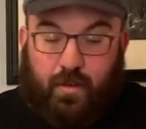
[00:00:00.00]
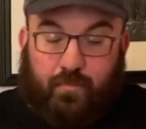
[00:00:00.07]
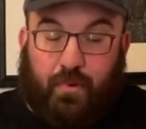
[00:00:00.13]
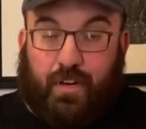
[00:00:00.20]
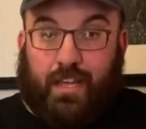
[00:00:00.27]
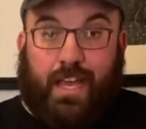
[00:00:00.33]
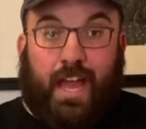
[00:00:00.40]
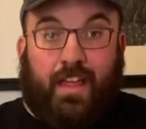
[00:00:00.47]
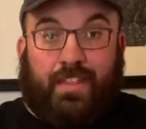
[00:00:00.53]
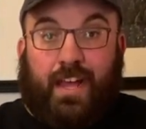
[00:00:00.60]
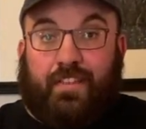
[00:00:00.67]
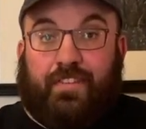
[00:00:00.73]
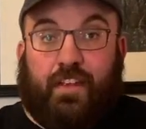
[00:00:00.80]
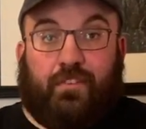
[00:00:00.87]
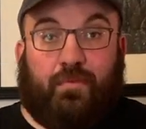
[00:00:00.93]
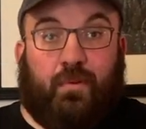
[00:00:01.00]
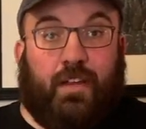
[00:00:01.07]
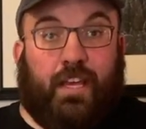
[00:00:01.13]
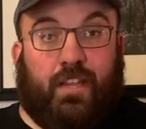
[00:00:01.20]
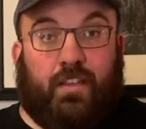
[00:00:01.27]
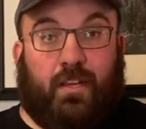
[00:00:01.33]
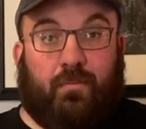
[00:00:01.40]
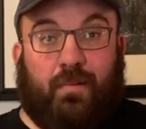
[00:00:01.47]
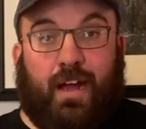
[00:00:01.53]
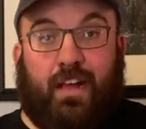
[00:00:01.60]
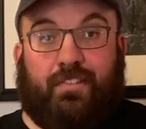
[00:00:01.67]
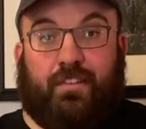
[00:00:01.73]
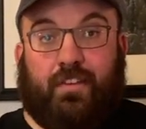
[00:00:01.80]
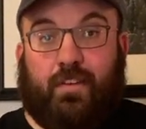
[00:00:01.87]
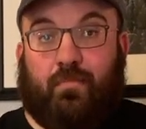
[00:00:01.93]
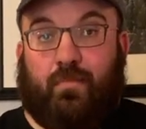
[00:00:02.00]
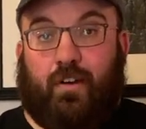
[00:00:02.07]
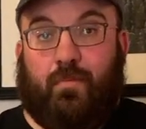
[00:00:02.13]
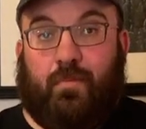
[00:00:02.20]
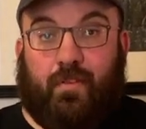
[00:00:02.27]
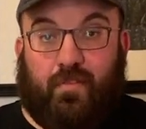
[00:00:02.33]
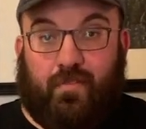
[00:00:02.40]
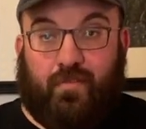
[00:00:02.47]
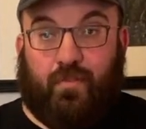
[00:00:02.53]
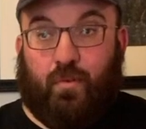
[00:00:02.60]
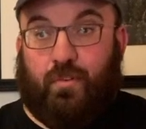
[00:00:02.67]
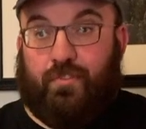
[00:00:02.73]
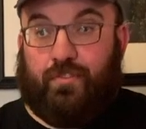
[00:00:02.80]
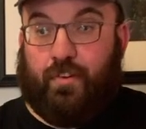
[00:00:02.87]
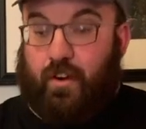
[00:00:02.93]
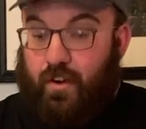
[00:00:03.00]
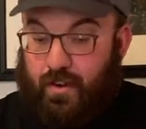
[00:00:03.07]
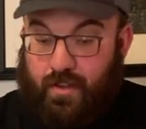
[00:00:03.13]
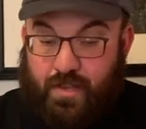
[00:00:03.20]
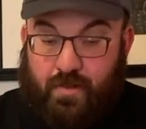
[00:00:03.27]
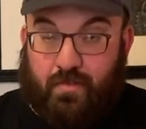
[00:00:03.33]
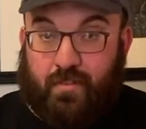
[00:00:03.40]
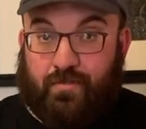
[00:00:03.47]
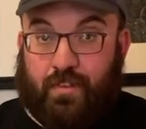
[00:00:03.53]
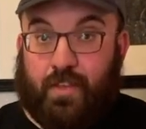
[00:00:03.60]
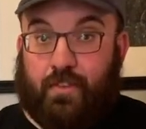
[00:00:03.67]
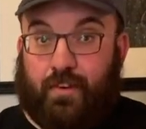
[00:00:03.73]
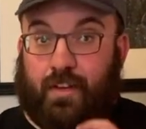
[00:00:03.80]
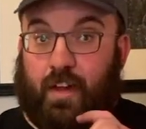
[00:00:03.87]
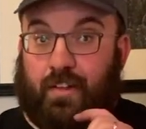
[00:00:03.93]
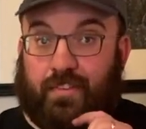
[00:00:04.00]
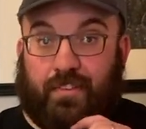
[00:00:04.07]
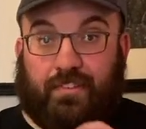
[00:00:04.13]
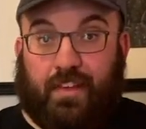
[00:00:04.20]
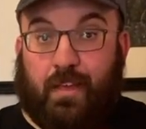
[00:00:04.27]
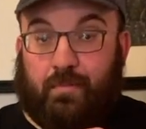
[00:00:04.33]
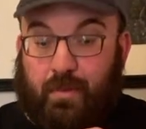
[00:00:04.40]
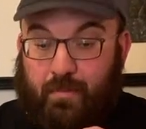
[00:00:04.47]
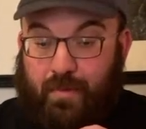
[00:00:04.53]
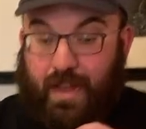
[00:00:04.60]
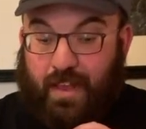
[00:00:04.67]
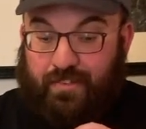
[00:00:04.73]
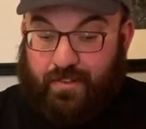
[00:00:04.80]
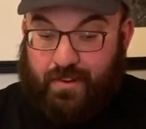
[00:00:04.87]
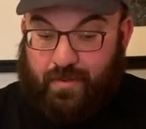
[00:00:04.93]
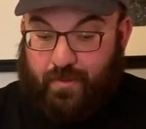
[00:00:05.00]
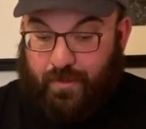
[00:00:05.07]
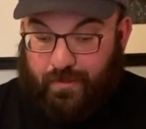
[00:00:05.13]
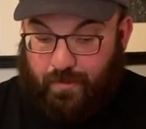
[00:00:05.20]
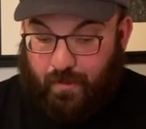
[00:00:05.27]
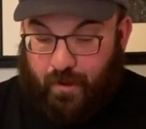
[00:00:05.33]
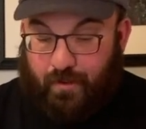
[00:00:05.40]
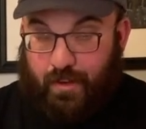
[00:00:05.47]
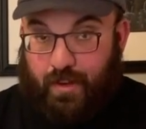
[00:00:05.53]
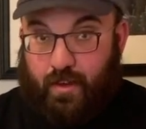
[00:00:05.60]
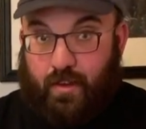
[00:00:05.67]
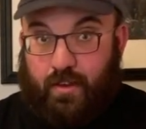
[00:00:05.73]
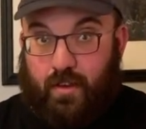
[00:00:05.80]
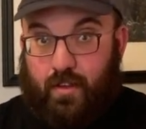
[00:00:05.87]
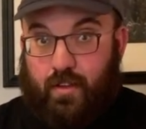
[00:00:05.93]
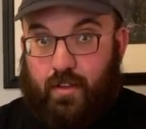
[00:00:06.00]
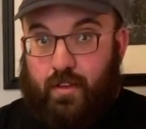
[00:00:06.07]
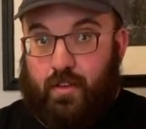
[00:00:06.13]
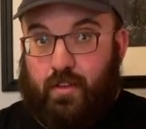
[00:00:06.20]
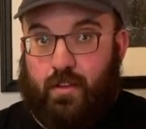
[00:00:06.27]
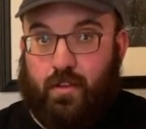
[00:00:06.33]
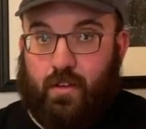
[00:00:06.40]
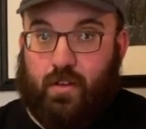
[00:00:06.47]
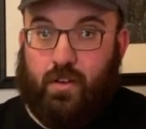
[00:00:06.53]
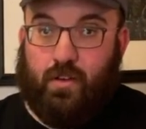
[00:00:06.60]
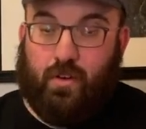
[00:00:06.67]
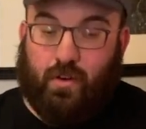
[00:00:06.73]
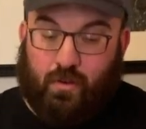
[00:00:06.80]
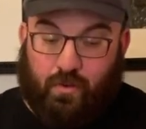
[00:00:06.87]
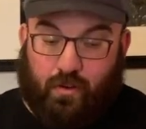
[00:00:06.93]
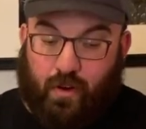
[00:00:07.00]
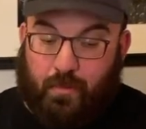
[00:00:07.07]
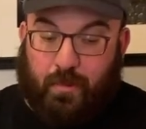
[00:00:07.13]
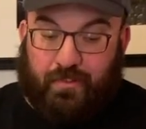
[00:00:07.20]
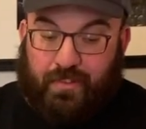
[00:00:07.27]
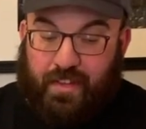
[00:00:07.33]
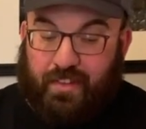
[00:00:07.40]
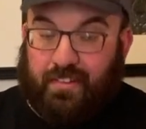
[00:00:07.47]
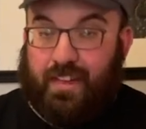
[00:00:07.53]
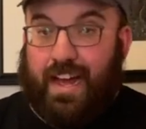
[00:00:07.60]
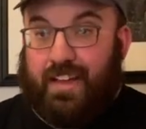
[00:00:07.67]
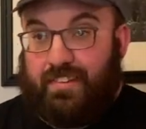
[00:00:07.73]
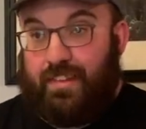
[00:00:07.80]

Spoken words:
But again, that thing's winning in the capacity department for sure. You've either got the same capacity with a smaller gun, or almost the exact